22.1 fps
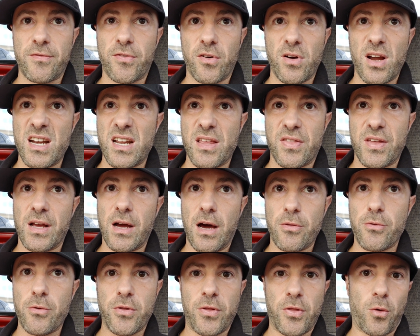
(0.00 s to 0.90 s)
for anything
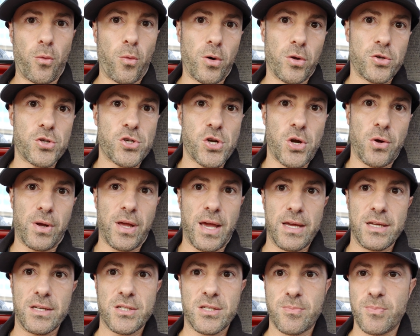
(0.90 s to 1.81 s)
other than the World
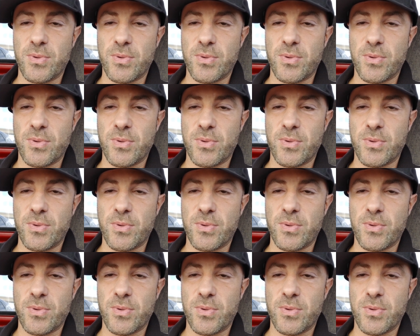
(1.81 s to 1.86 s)
Showcase,